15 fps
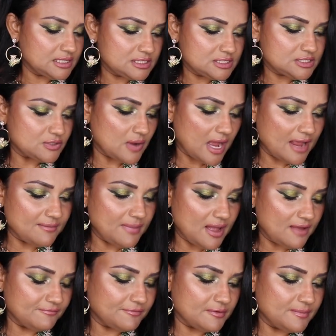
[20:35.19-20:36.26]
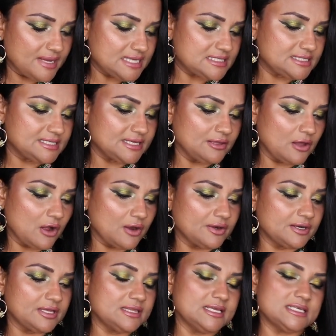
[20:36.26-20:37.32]
So I bought from Estee
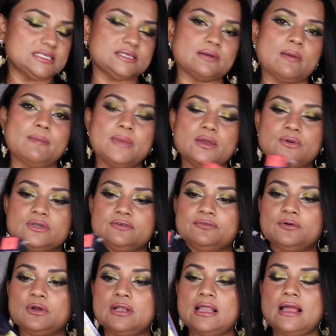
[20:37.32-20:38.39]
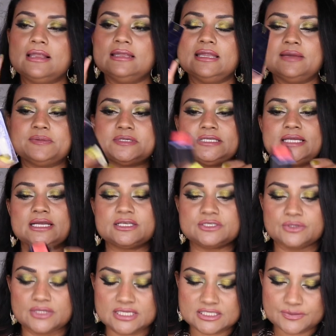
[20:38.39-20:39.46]
Lauder this beautiful lipstick.
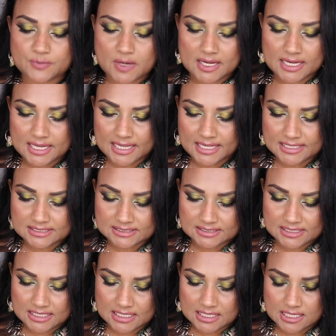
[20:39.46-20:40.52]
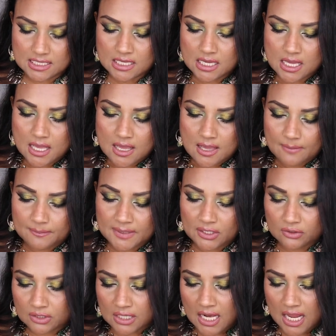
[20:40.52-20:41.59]
So this one is the
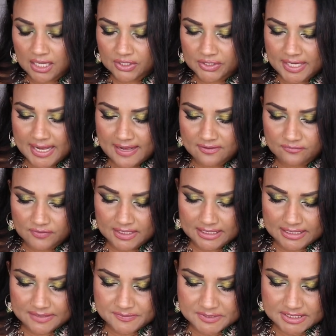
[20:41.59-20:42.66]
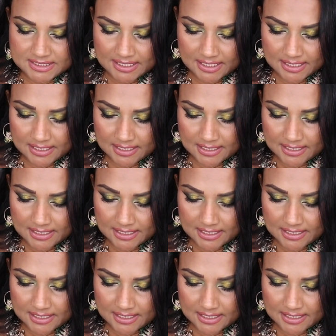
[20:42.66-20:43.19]
Pure Color Envy lipstick.